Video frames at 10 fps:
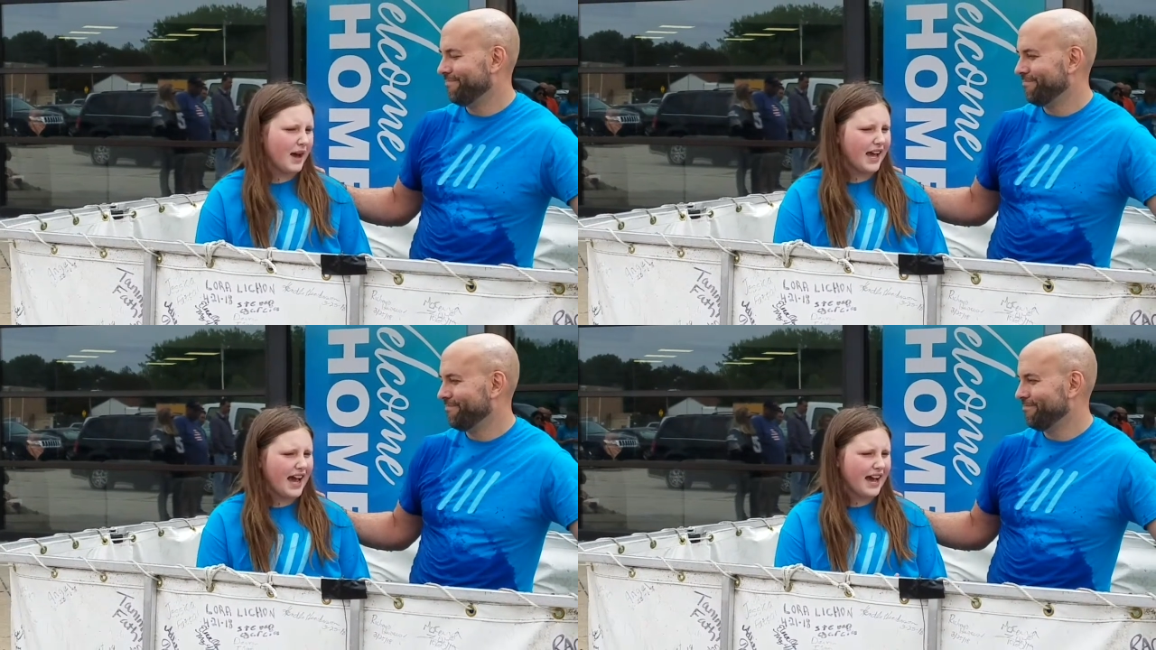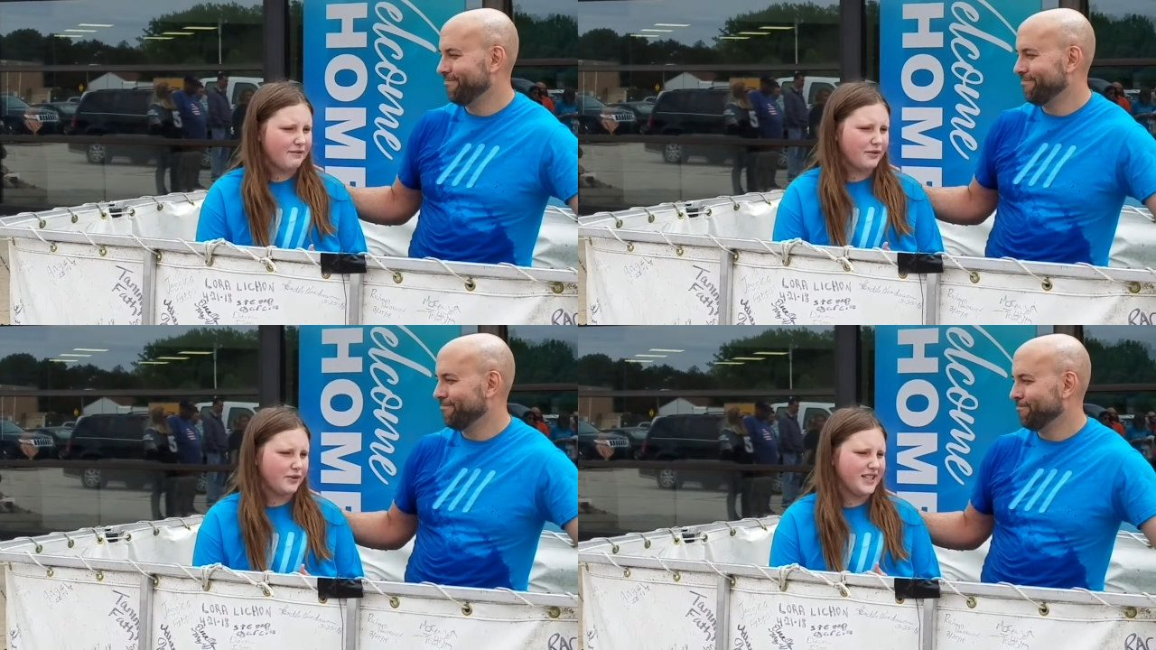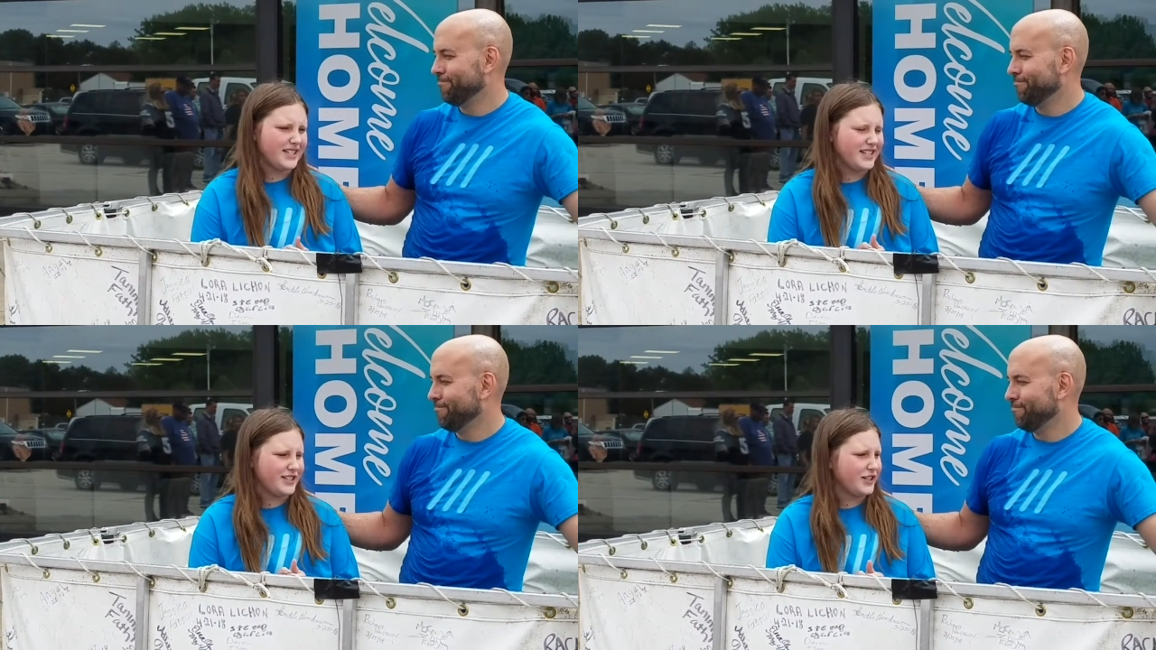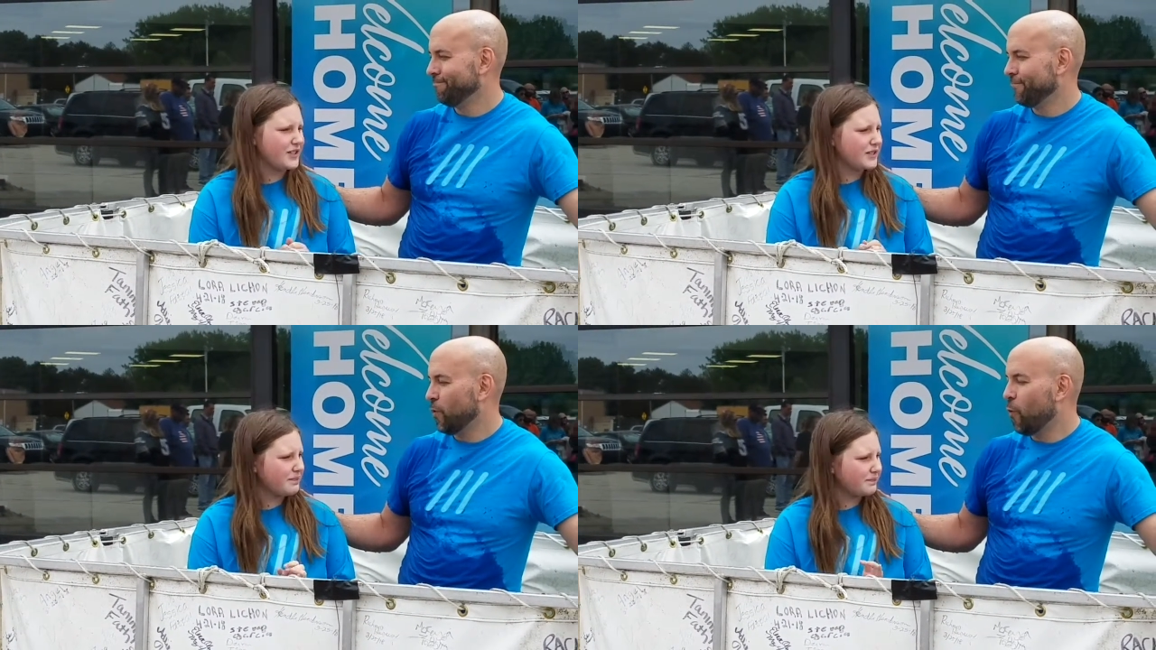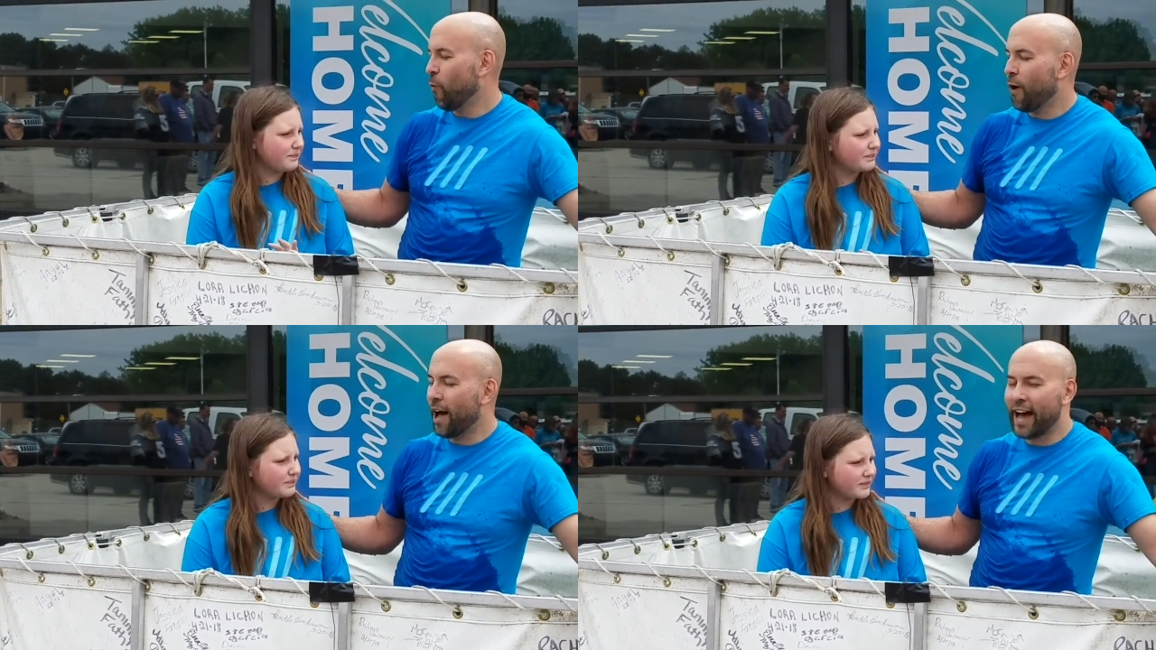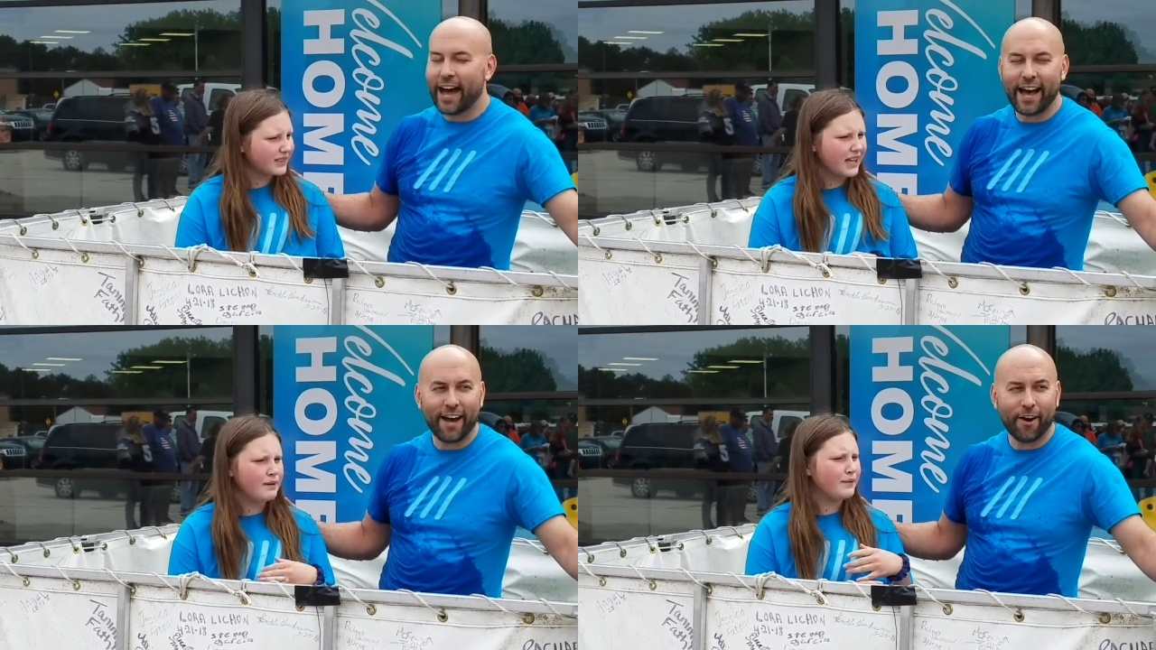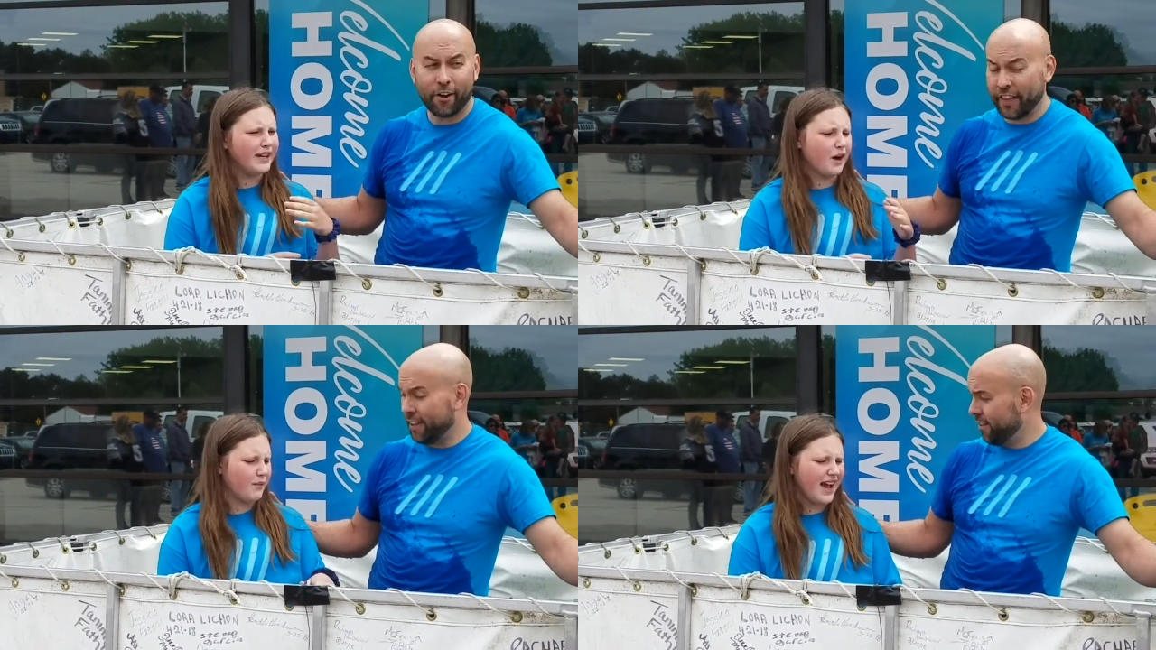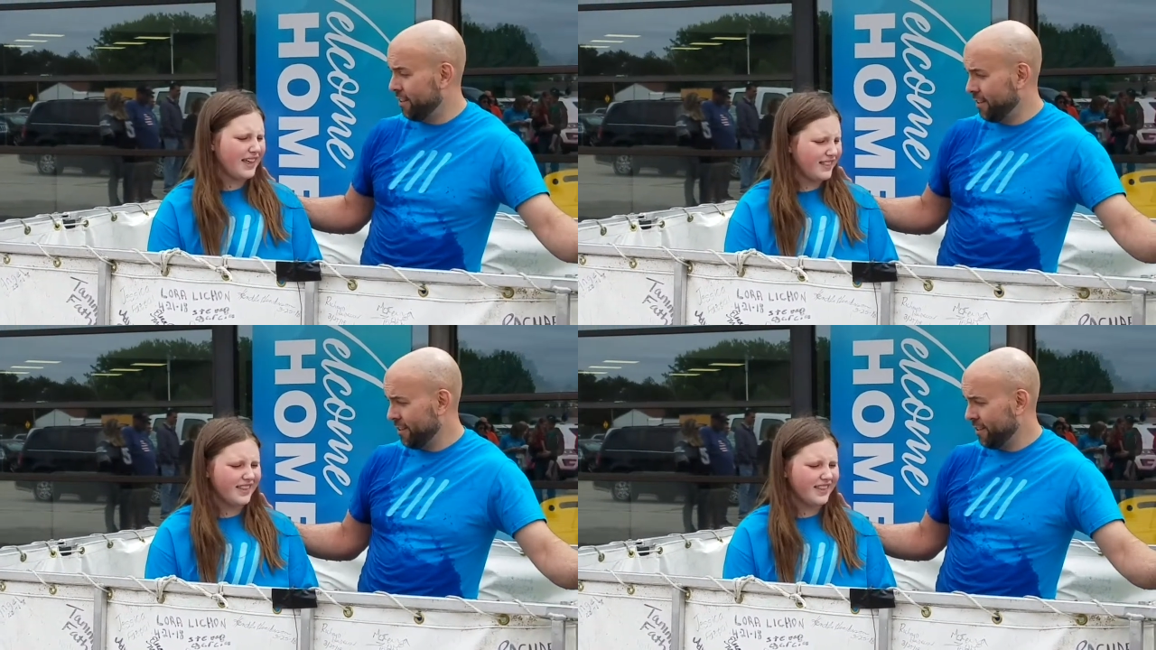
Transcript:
Speaker 1: I have three sisters. Wow. Wait, Are no, they- what?